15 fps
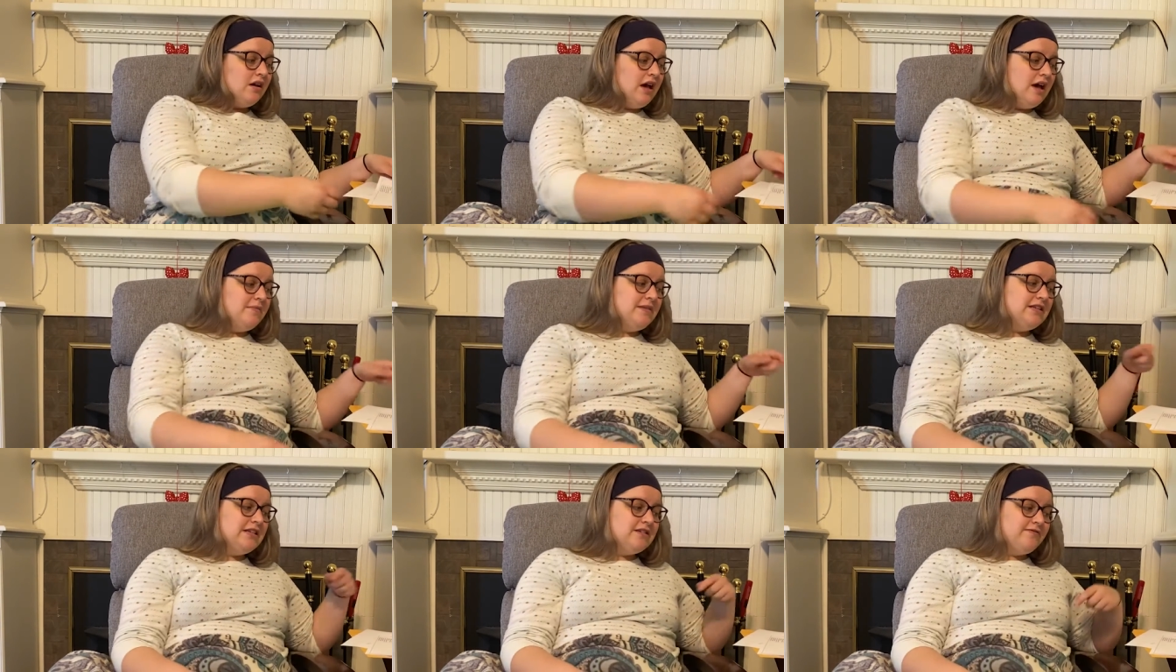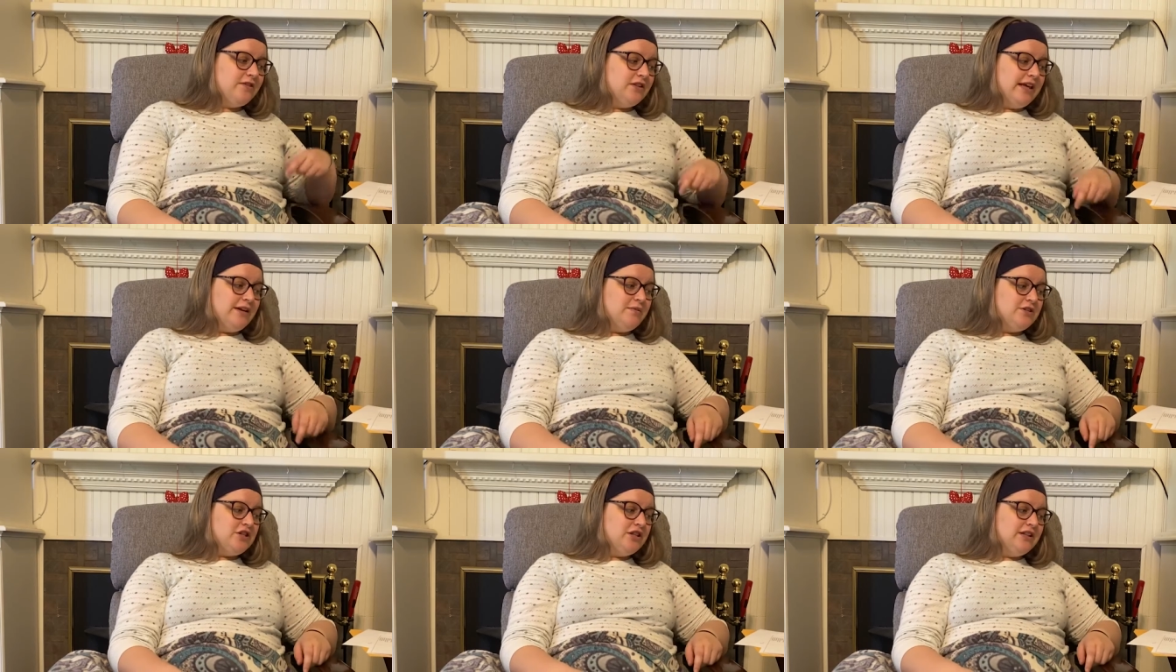Um, this is for
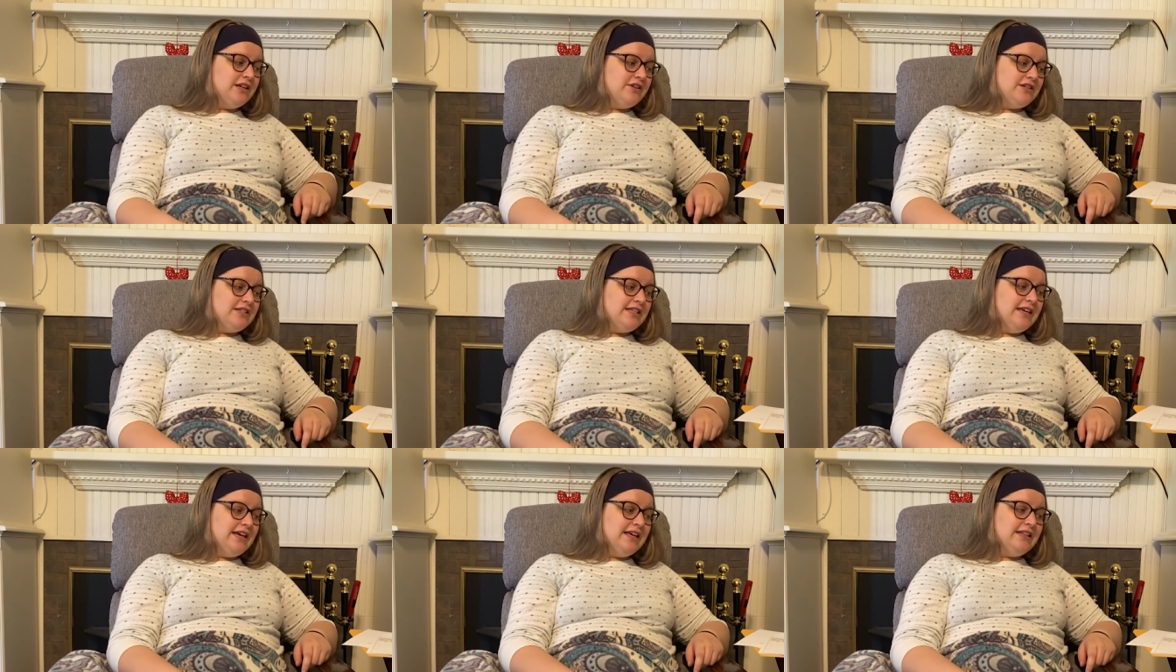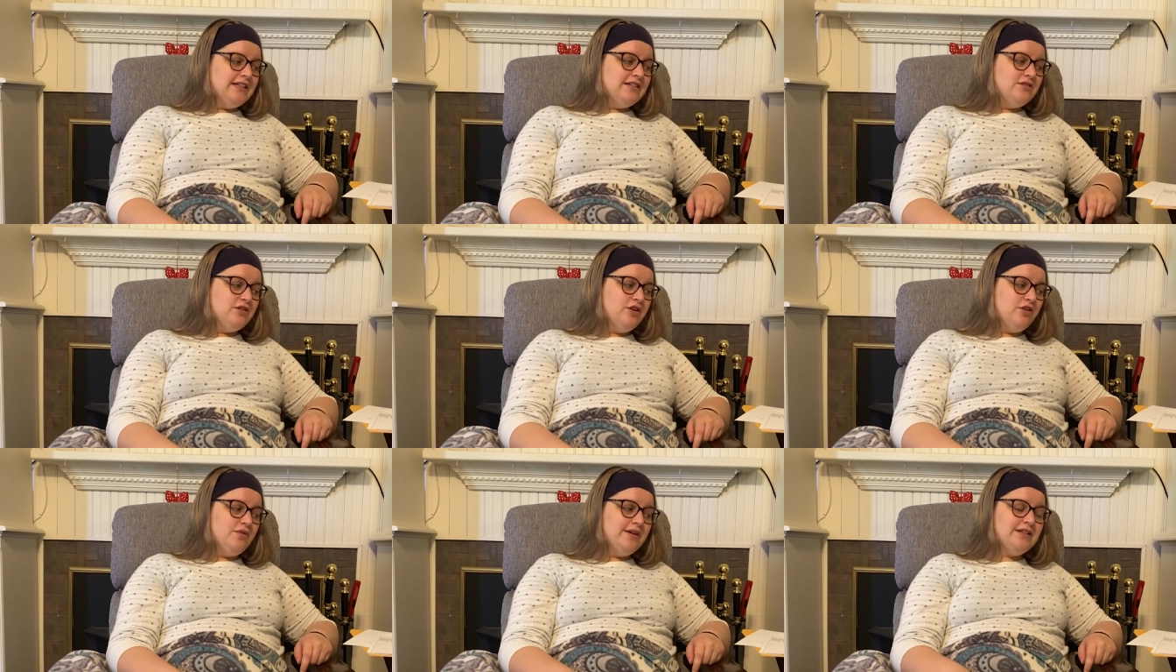language and literacy, and
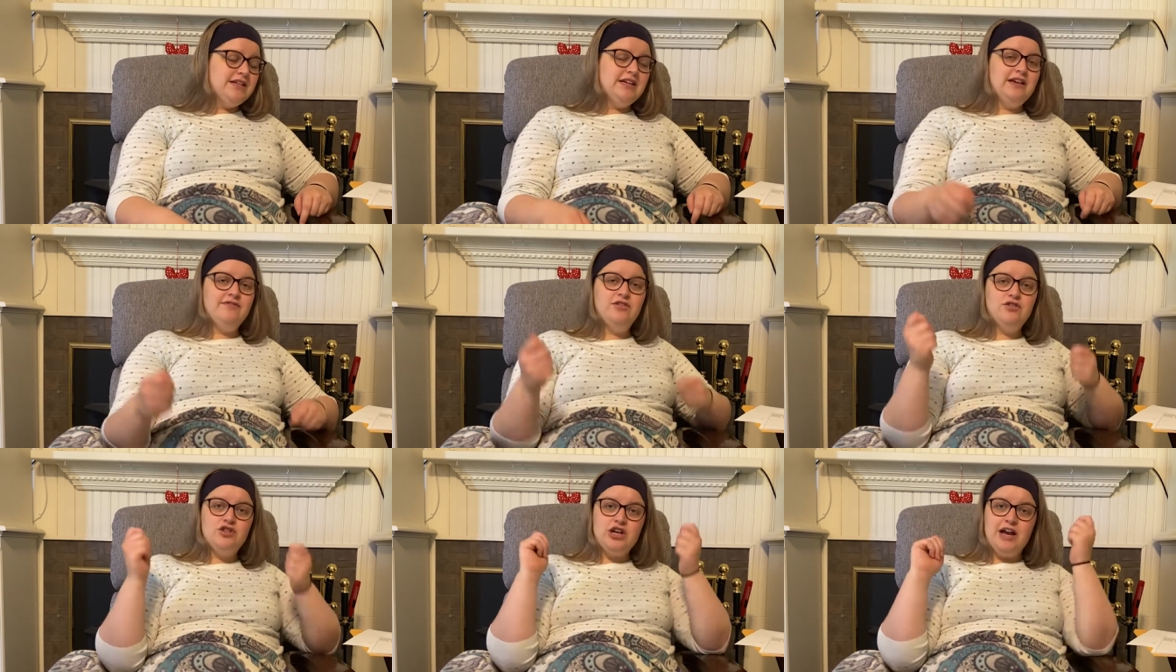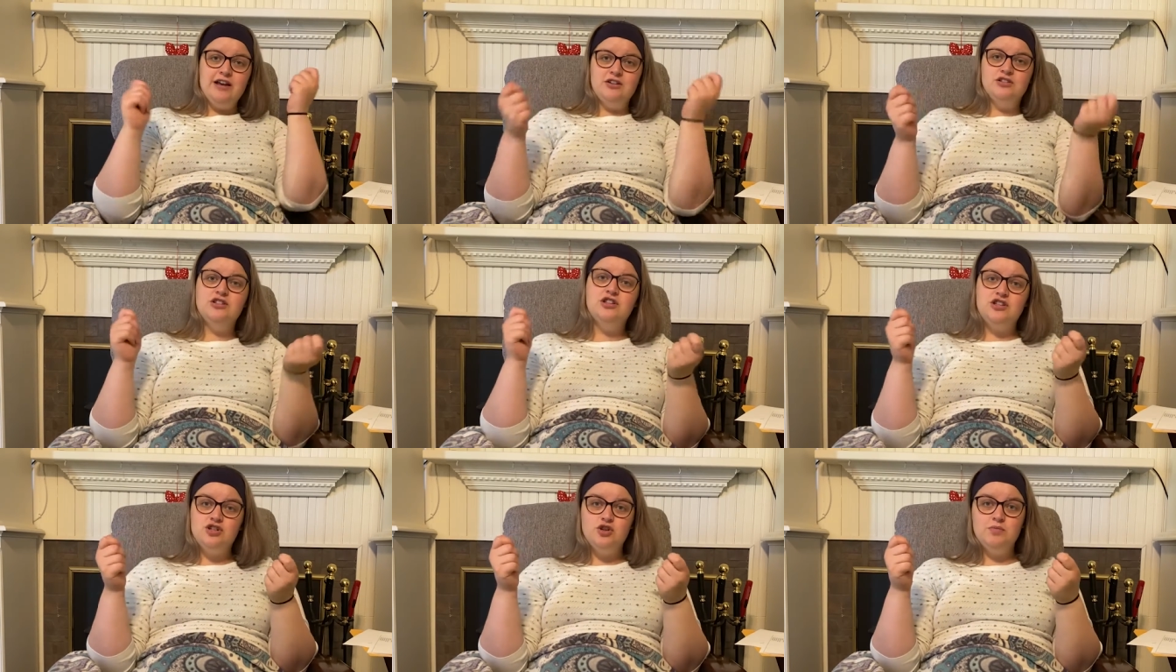you're going to give your
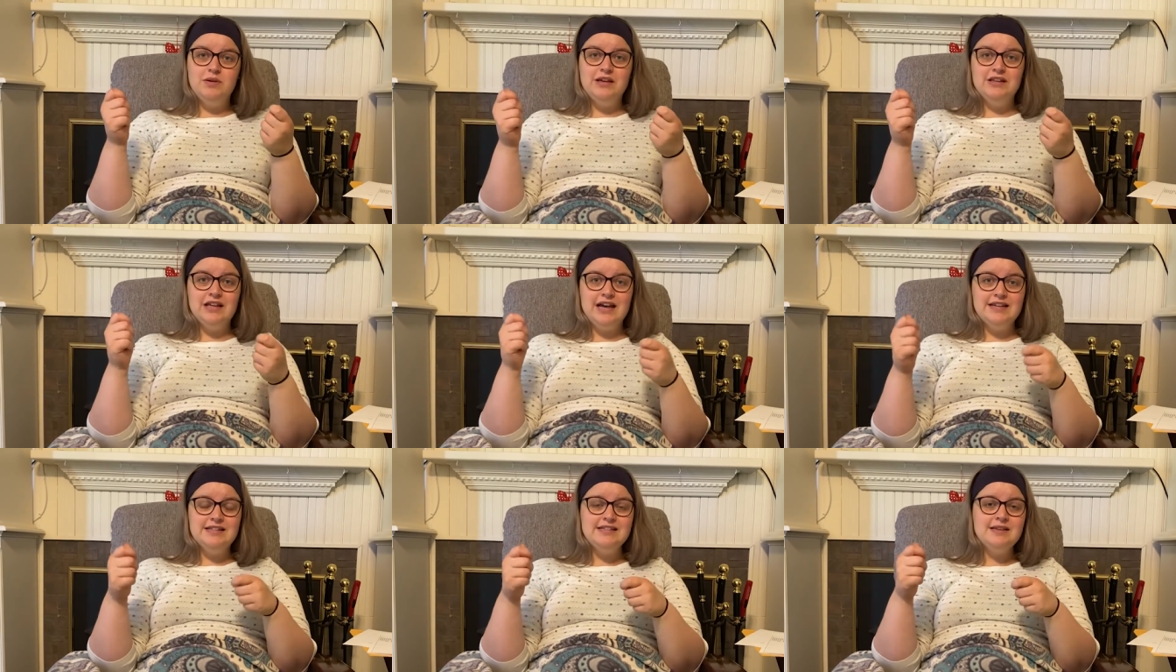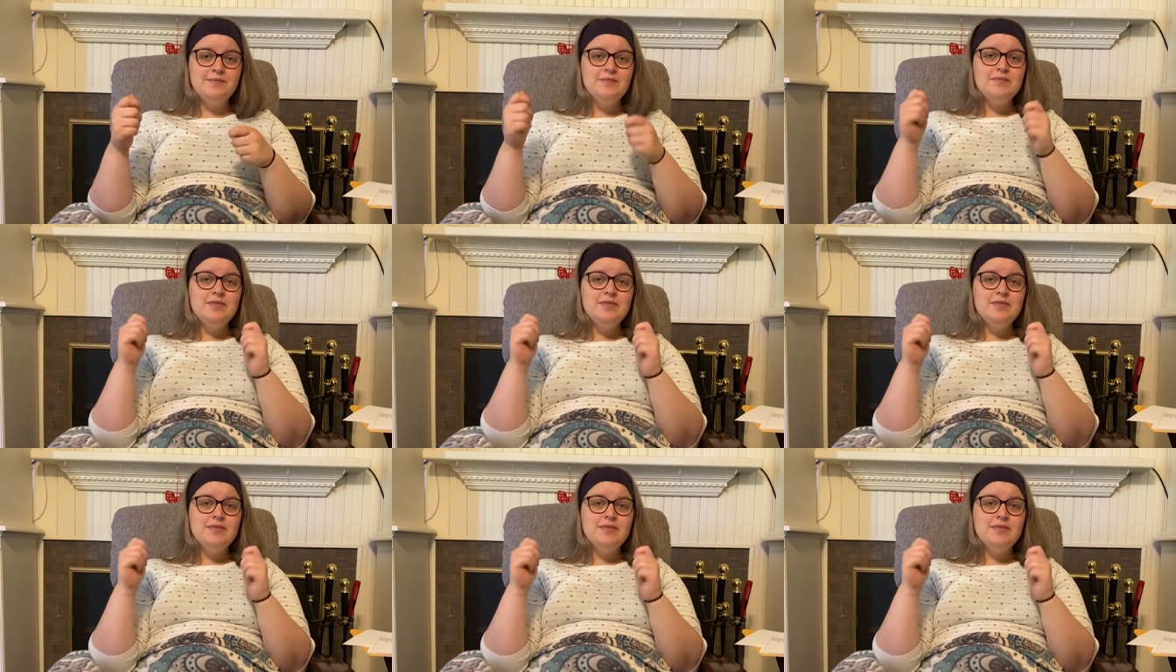child the two big lines.